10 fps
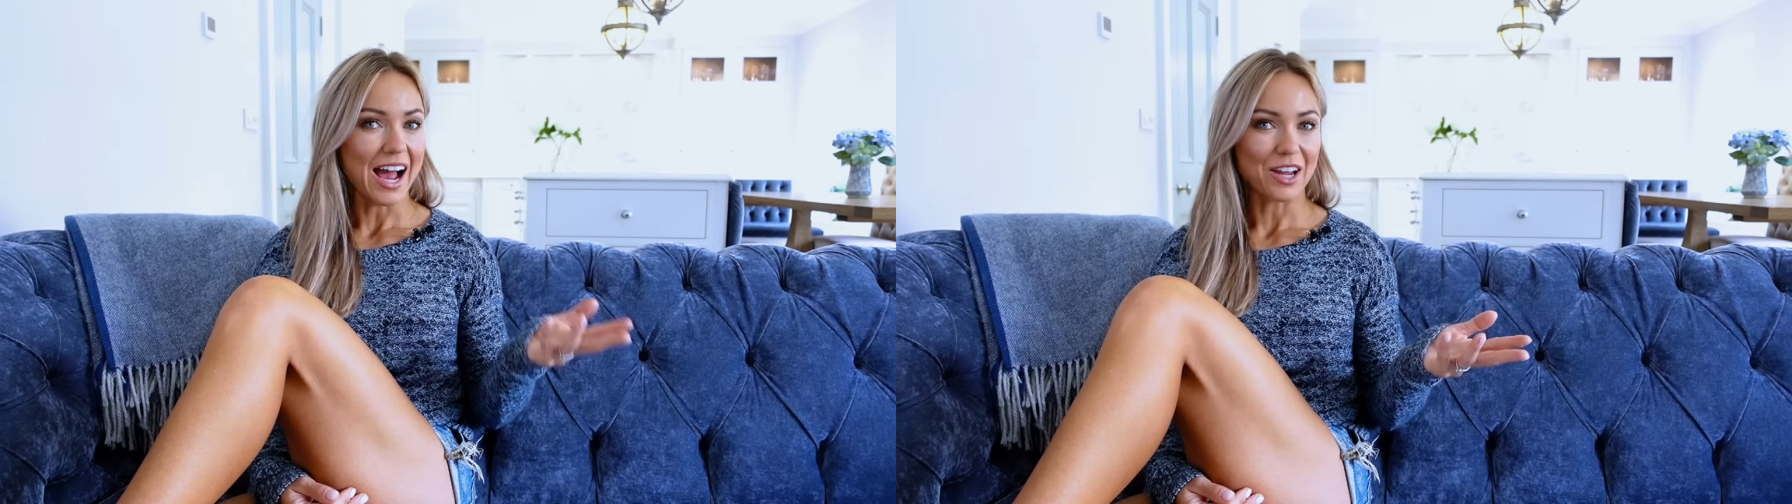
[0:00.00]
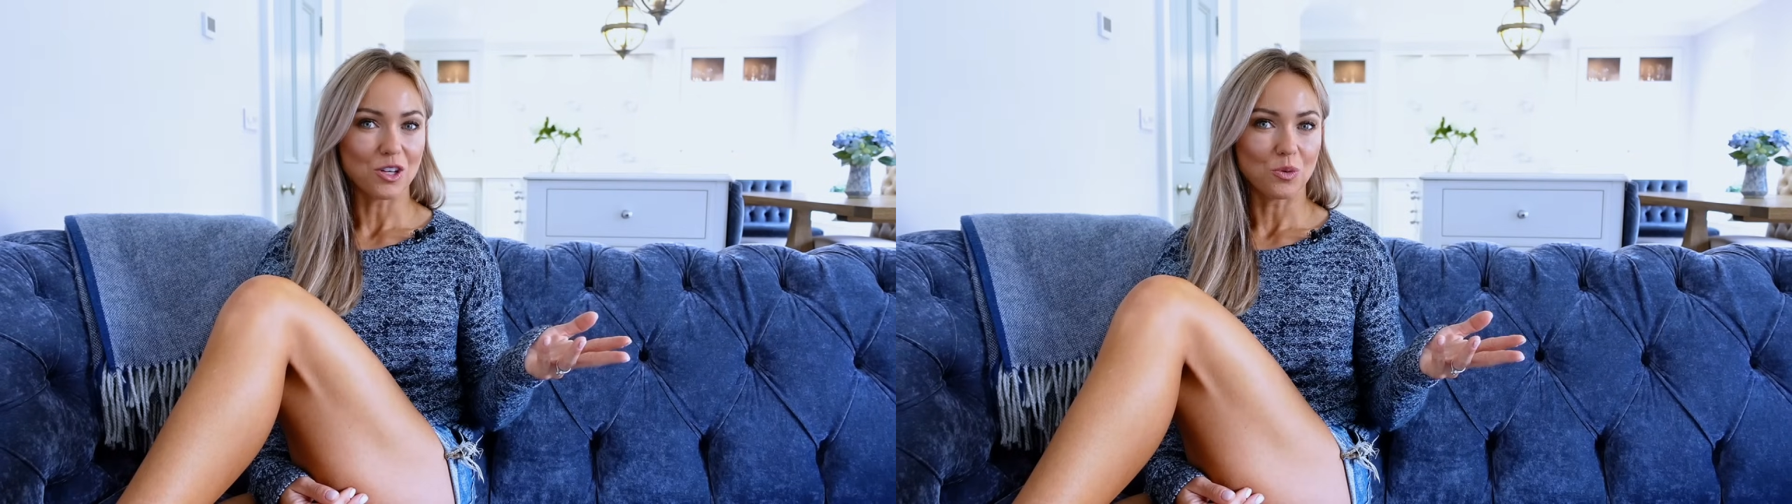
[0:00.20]

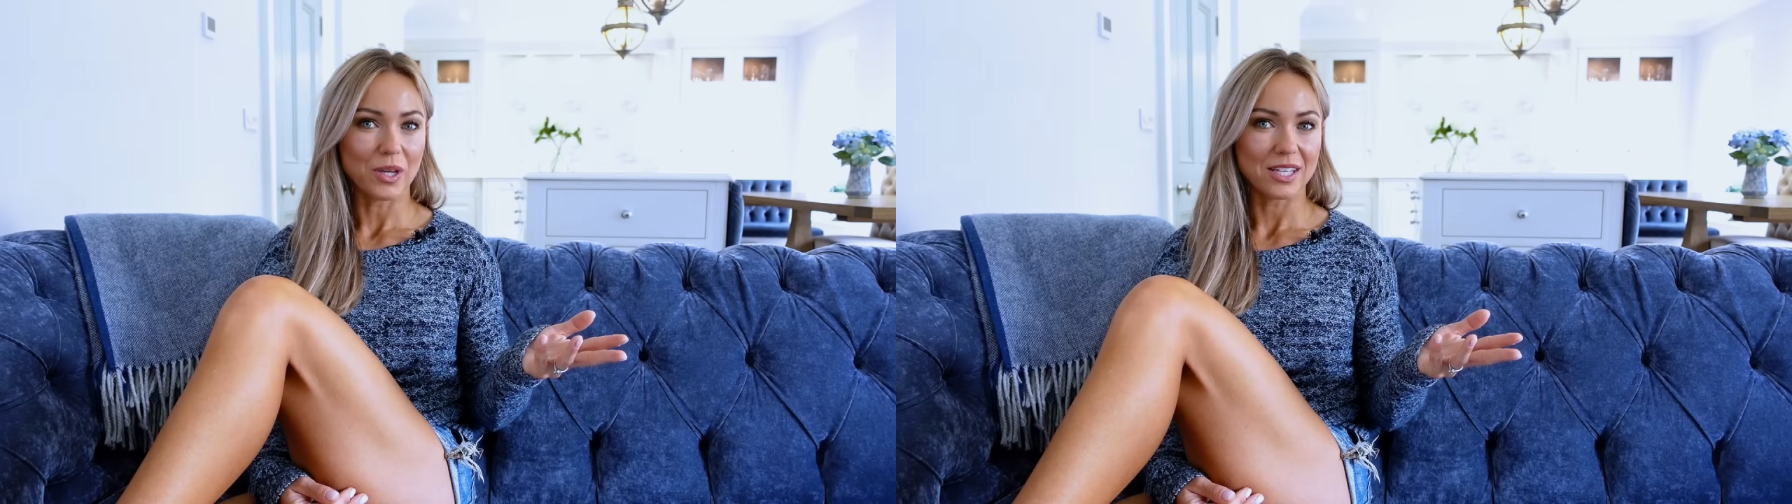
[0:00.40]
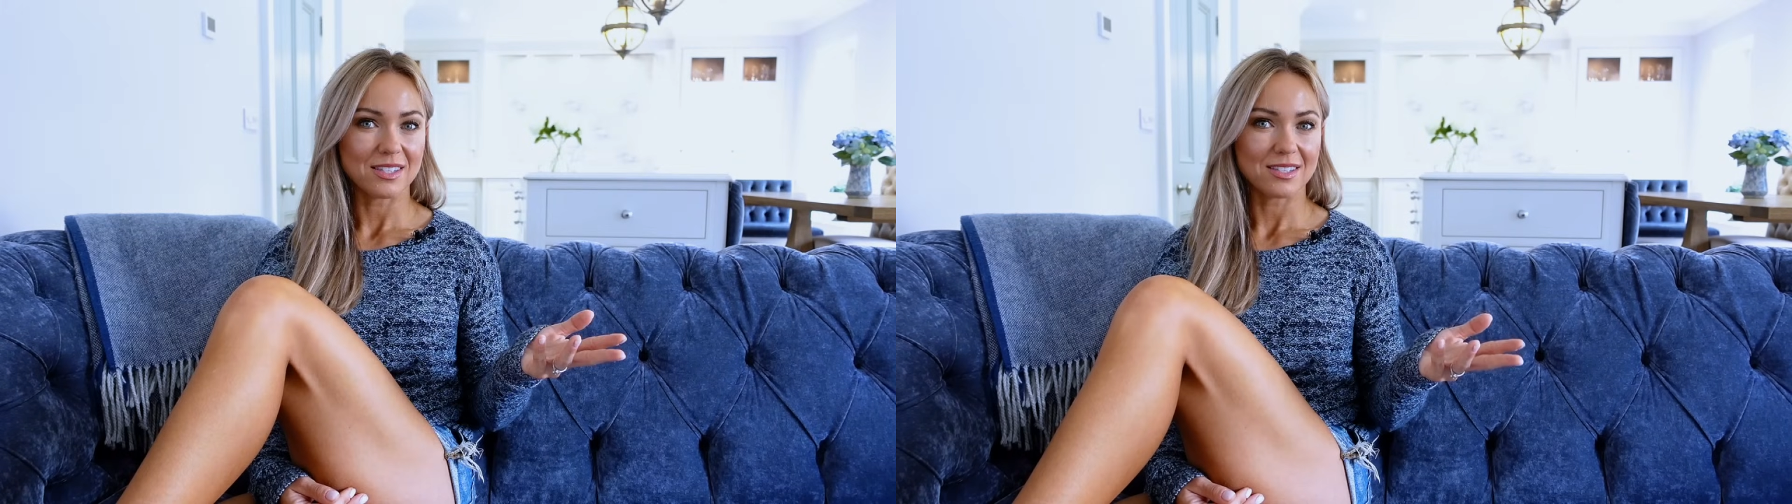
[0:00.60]
ankle
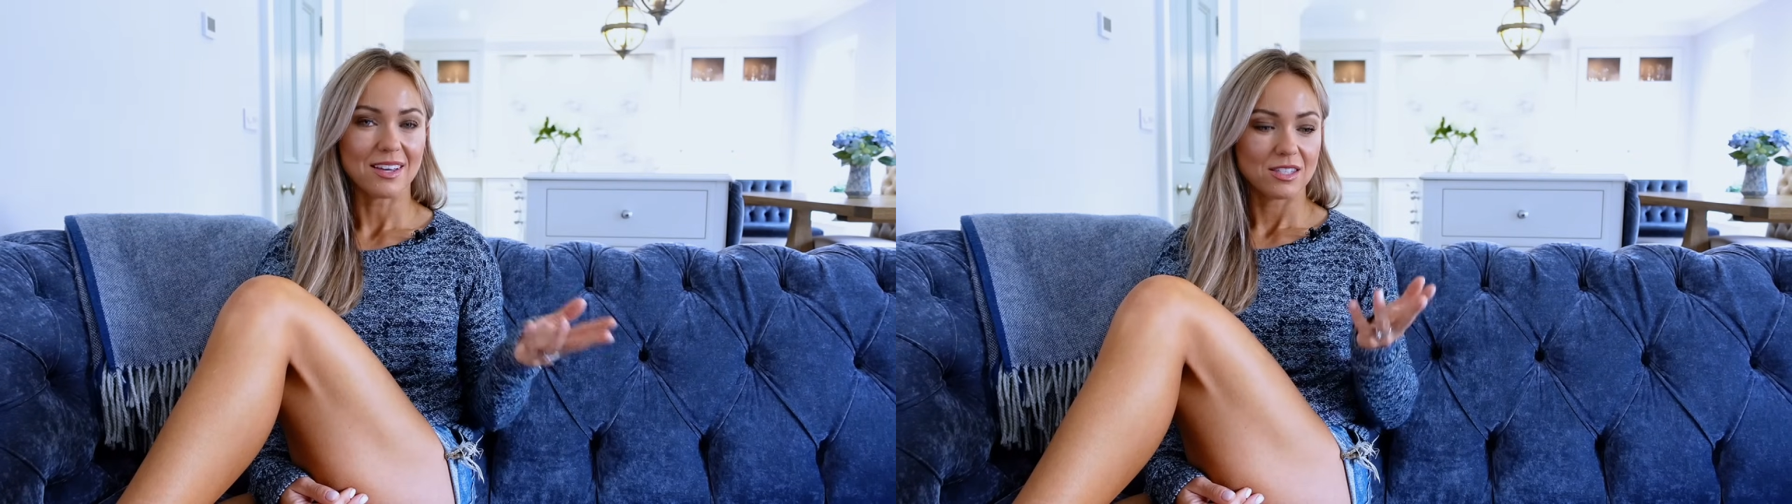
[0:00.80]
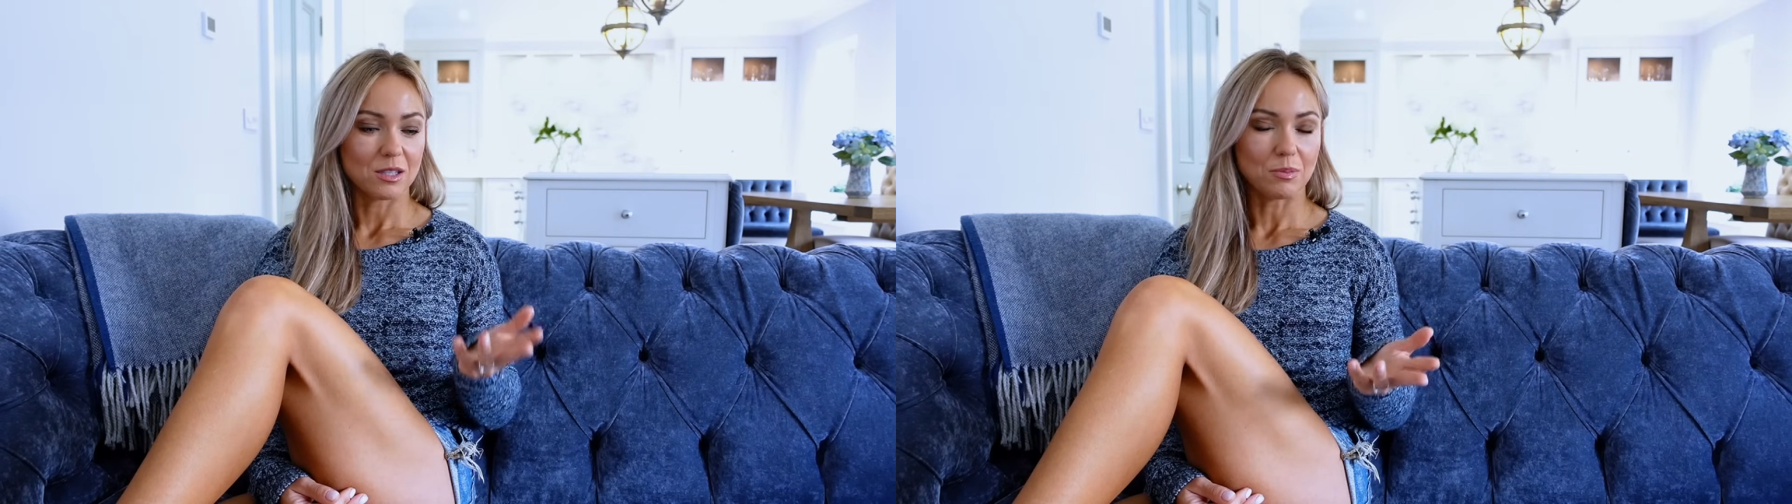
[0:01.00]
weights,
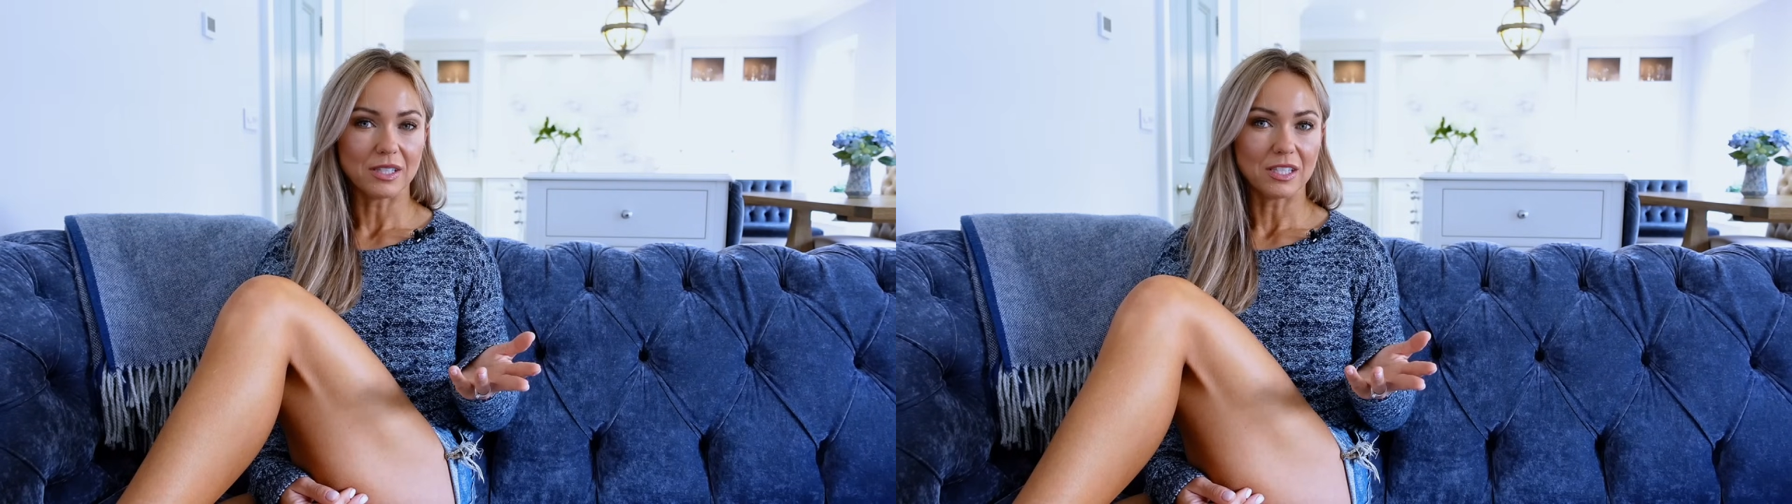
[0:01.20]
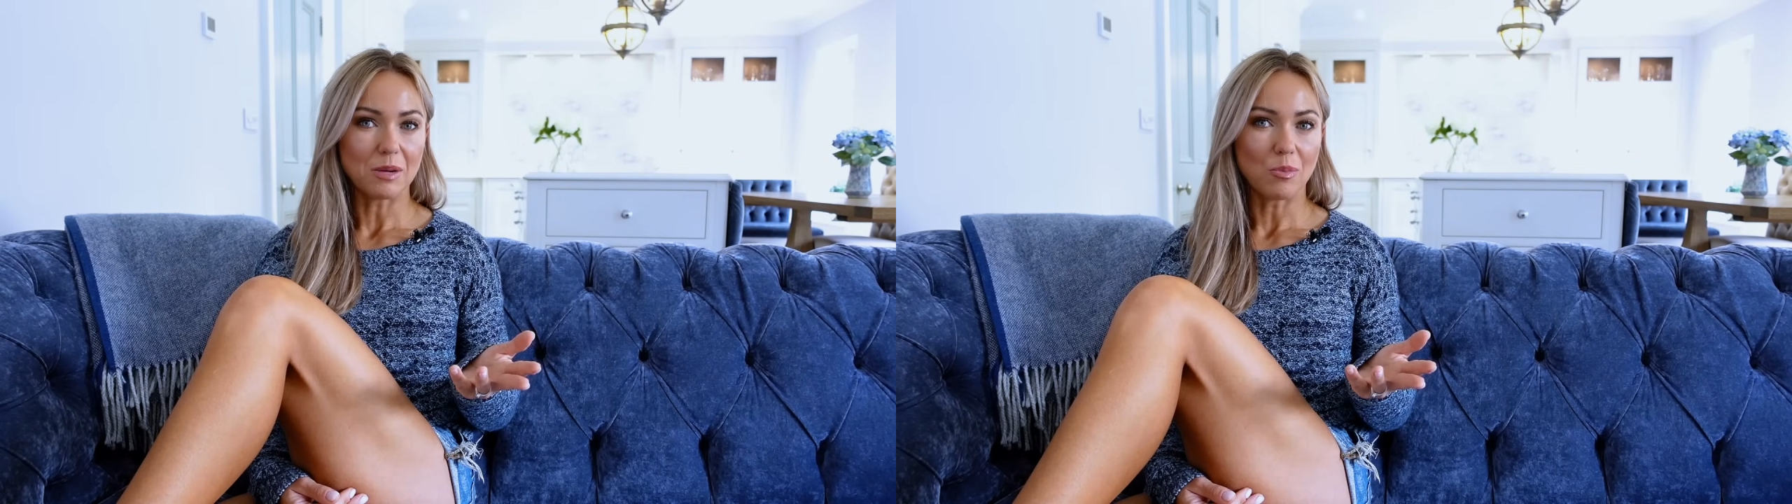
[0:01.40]

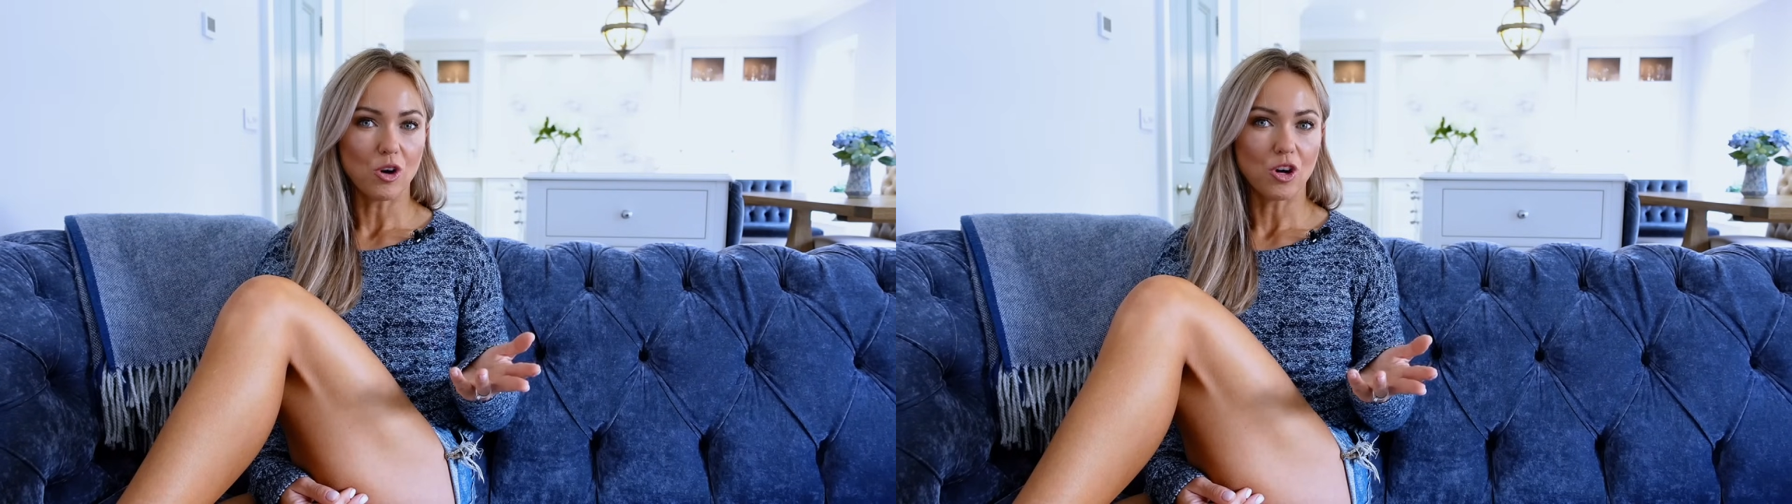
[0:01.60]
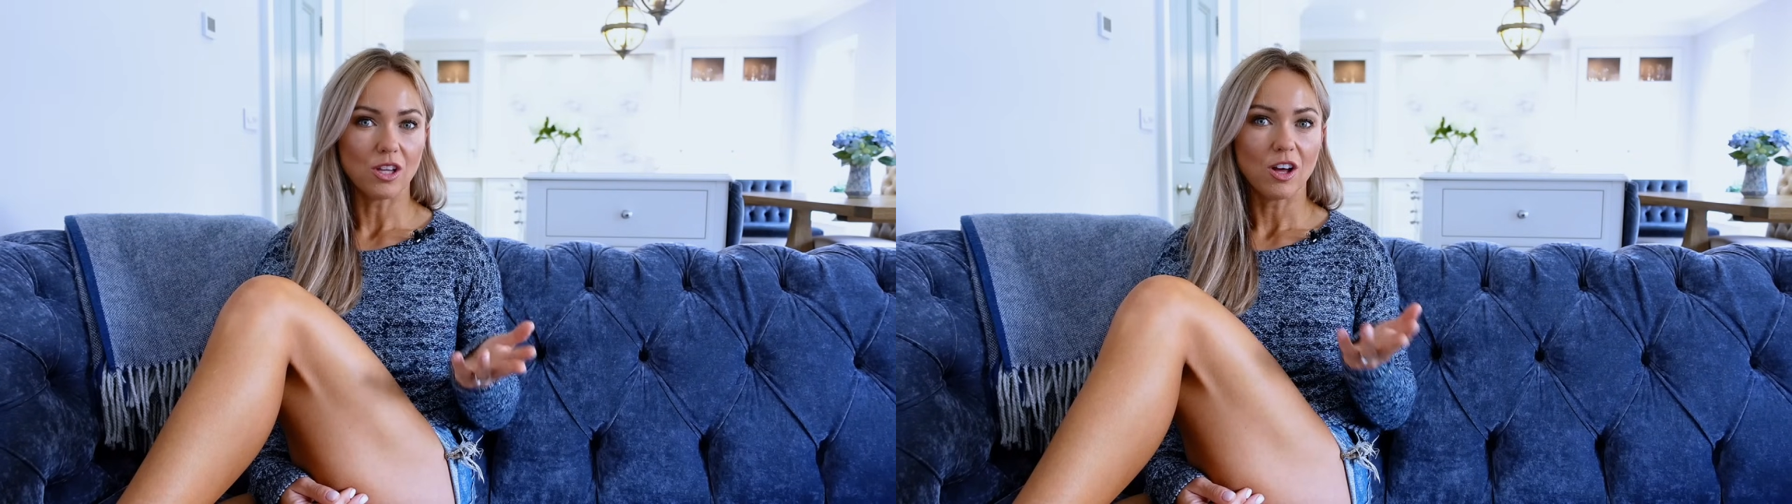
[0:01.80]
stability
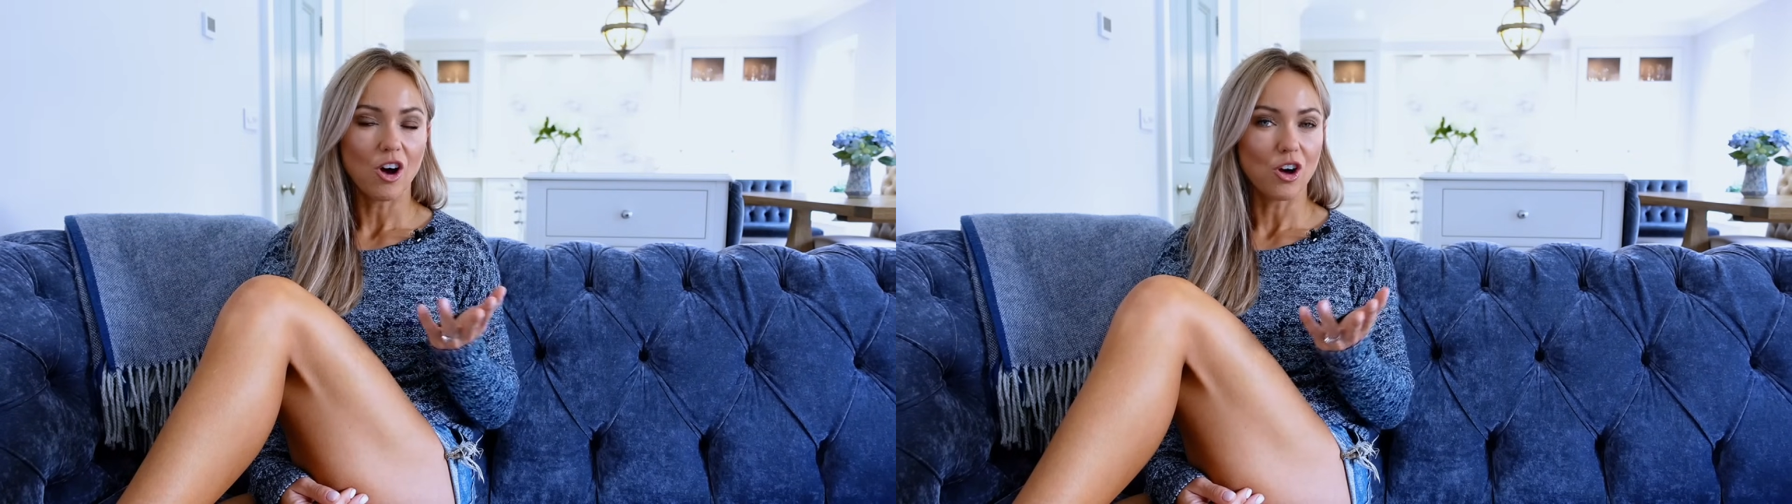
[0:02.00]
ball,